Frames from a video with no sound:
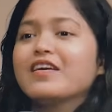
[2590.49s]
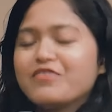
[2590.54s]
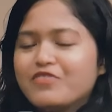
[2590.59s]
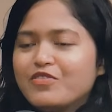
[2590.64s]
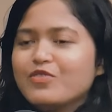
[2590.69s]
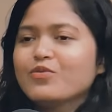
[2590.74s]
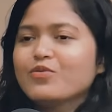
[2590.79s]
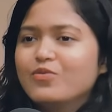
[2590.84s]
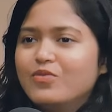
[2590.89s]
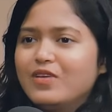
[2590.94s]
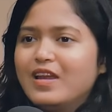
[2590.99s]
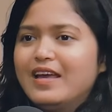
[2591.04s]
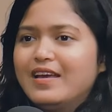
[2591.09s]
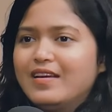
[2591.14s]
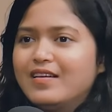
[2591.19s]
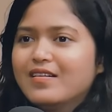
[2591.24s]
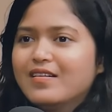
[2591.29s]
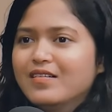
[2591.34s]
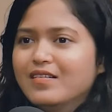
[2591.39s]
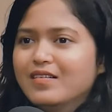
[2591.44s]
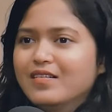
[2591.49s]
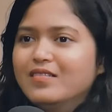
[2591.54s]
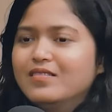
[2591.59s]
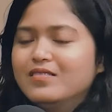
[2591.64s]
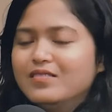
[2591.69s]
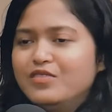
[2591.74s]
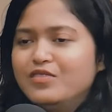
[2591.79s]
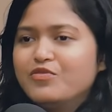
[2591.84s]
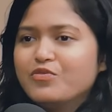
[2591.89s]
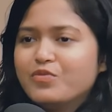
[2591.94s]
If you
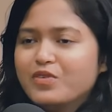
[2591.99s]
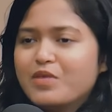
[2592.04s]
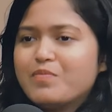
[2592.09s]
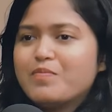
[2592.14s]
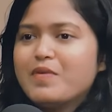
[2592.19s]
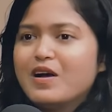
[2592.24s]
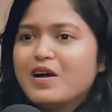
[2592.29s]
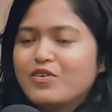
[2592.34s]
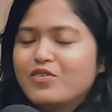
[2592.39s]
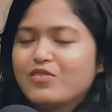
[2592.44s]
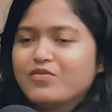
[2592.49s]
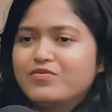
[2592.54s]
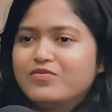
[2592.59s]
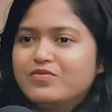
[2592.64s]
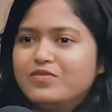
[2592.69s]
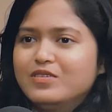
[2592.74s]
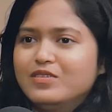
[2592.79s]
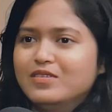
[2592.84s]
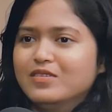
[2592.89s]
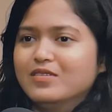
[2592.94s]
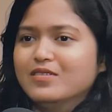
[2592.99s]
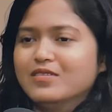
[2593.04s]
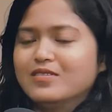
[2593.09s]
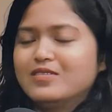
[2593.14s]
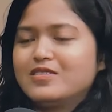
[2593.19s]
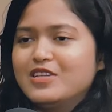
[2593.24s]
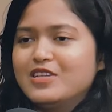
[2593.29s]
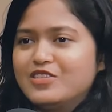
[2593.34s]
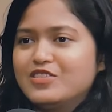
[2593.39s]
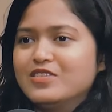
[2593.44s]
were a part of the
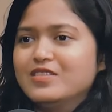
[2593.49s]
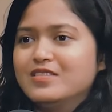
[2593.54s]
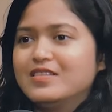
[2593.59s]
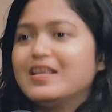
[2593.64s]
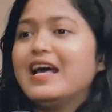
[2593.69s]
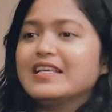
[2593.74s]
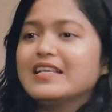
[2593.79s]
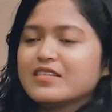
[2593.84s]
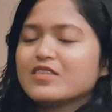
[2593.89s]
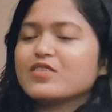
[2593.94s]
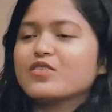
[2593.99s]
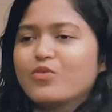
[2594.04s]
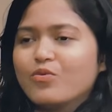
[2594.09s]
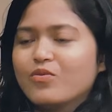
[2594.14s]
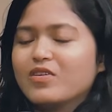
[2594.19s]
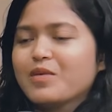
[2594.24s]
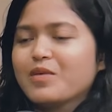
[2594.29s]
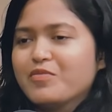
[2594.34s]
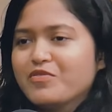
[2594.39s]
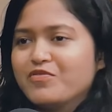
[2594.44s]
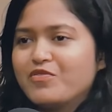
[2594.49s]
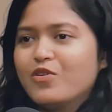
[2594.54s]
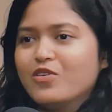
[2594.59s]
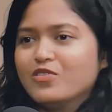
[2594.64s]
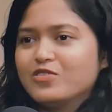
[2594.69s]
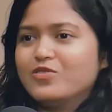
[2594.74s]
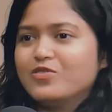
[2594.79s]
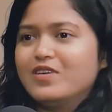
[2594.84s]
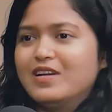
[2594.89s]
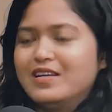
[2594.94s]
sessions as a grown up, of
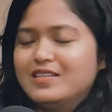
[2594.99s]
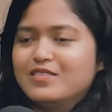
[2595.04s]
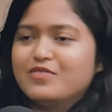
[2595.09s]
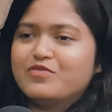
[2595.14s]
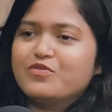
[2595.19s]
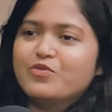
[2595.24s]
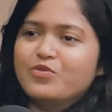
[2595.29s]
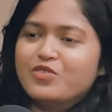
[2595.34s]
course, not as a